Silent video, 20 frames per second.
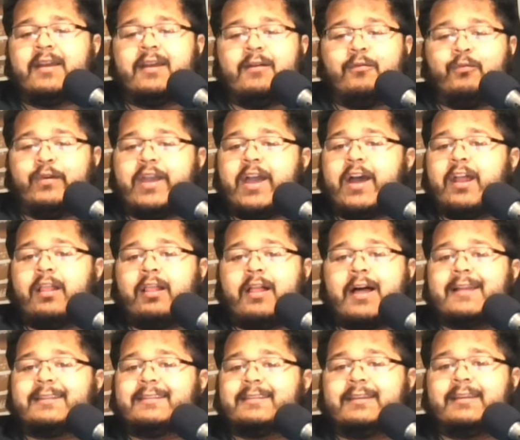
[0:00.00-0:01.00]
we got a
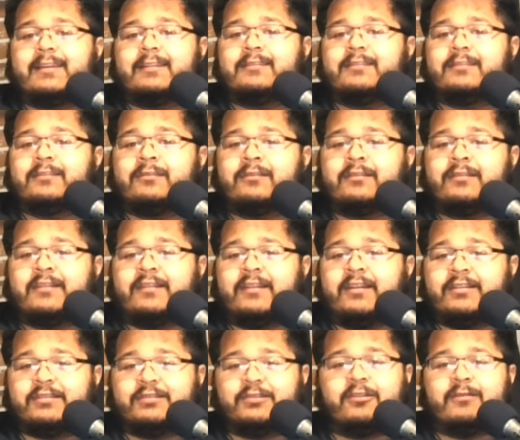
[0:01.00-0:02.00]
lot to get to in
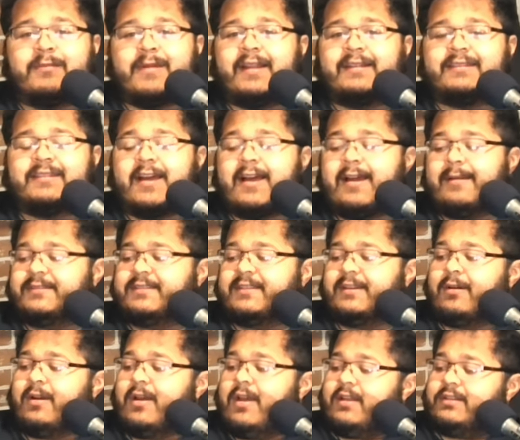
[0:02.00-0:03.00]
a short amount of time.
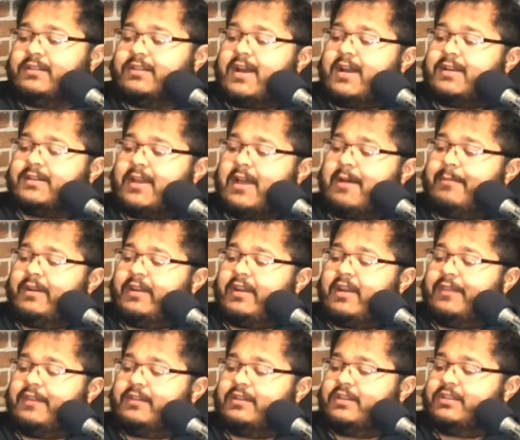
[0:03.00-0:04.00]
So, Josh, I'm going to
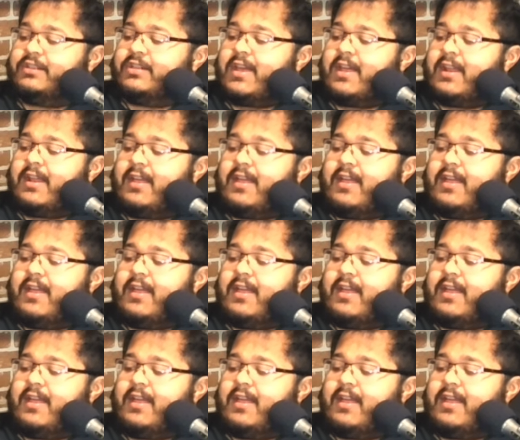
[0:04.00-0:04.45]
cut the chit-chat.